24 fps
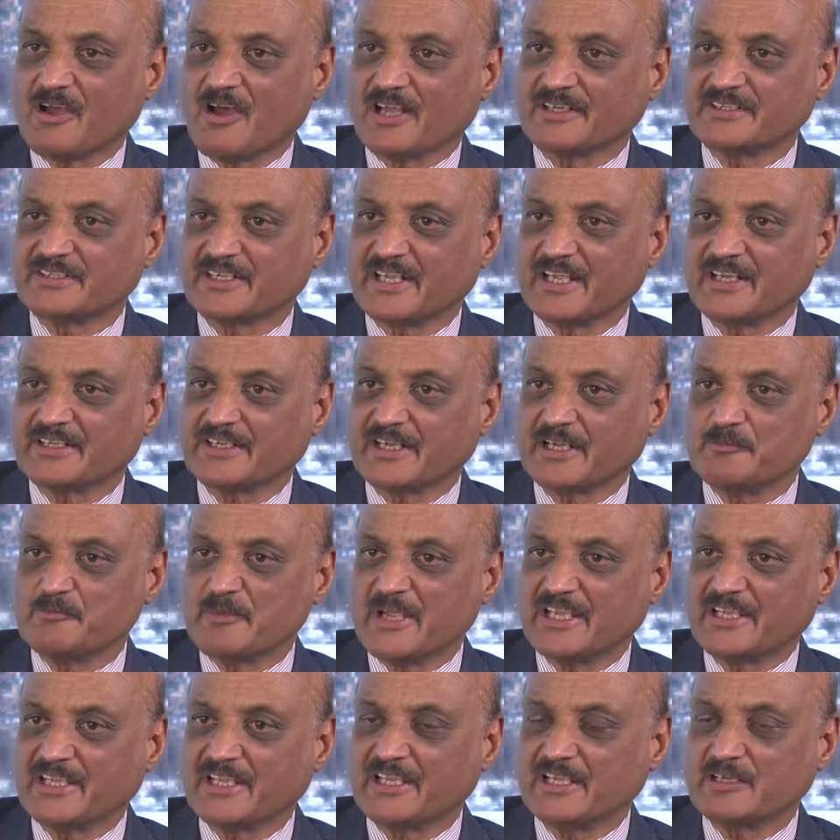content and
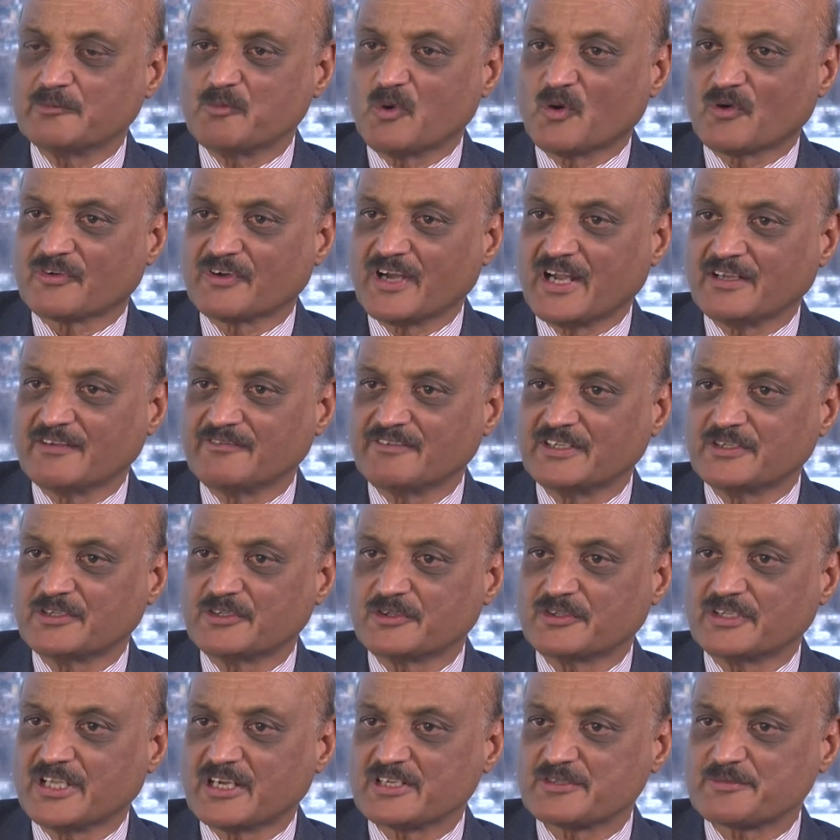making it more relevant
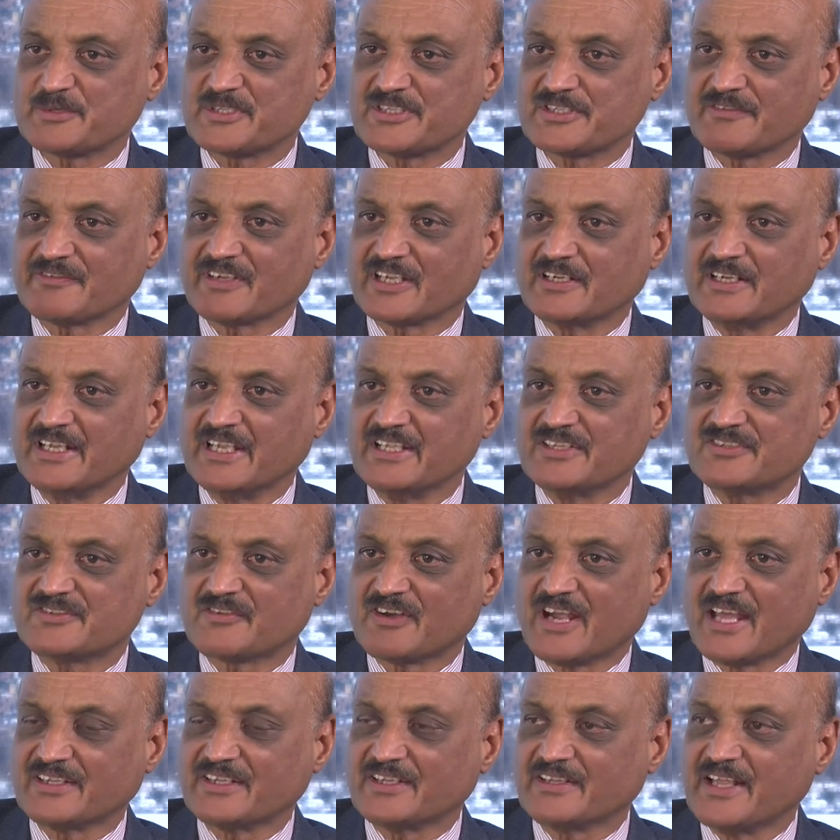to their specific needs
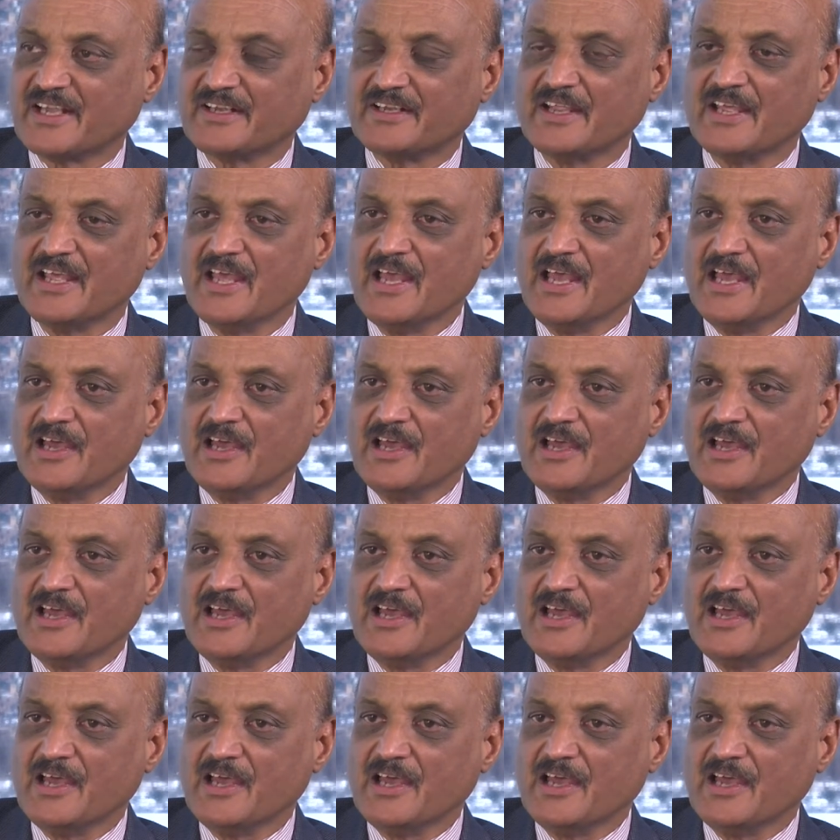rather than